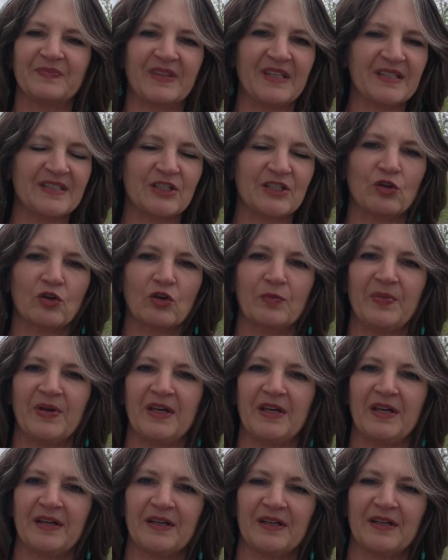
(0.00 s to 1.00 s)
this
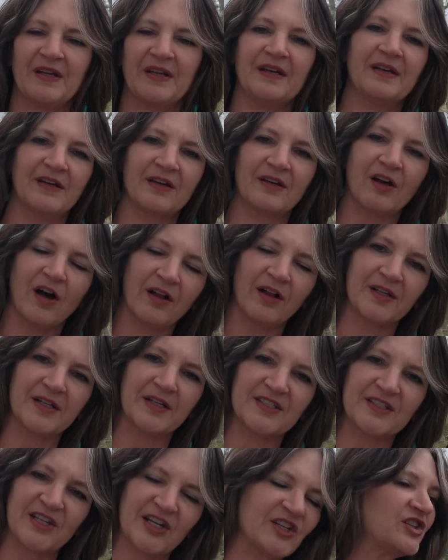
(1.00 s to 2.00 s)
European
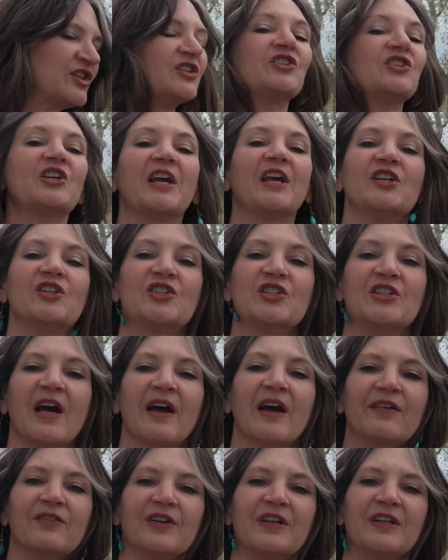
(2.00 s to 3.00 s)
colonization changed
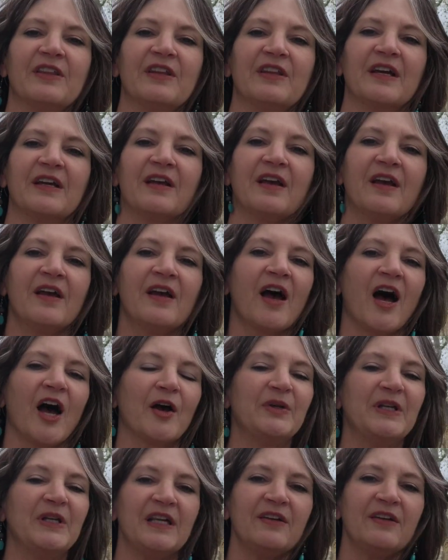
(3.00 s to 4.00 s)
everything. I
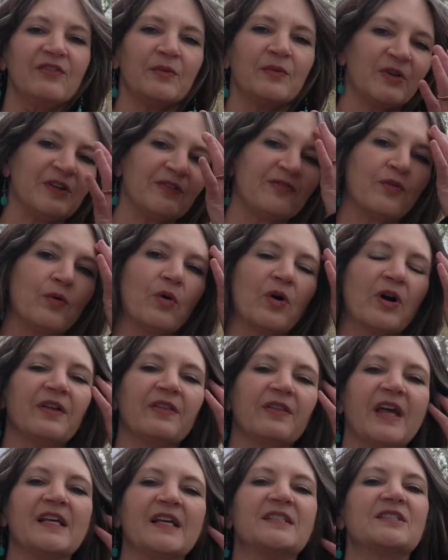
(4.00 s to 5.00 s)
mean, even before
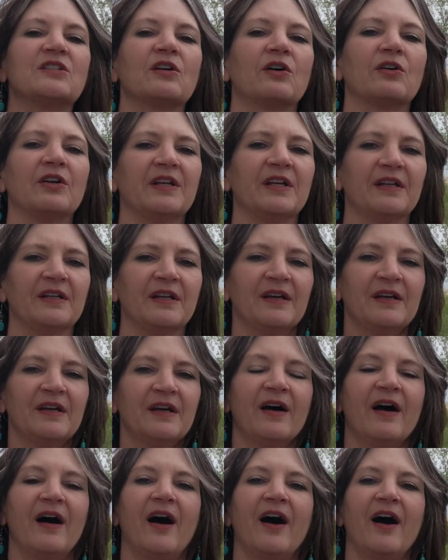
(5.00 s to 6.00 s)
they started
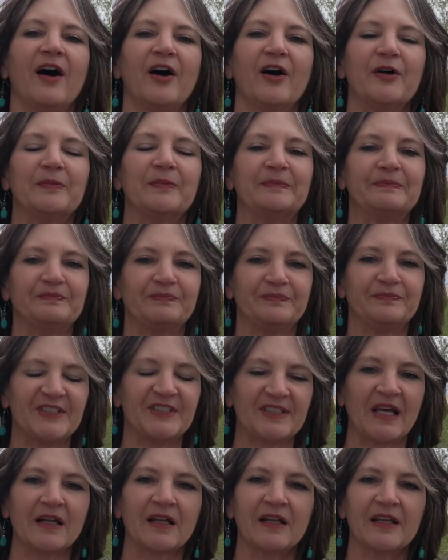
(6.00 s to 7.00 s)

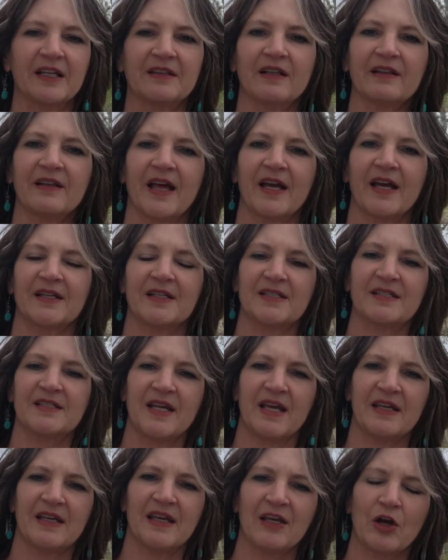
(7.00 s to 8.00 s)
settling the land and
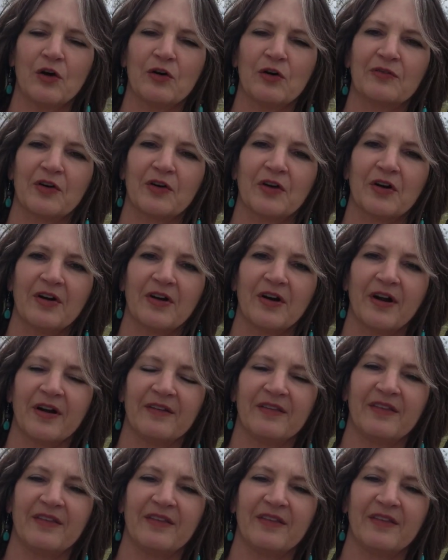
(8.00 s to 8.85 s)
taking over,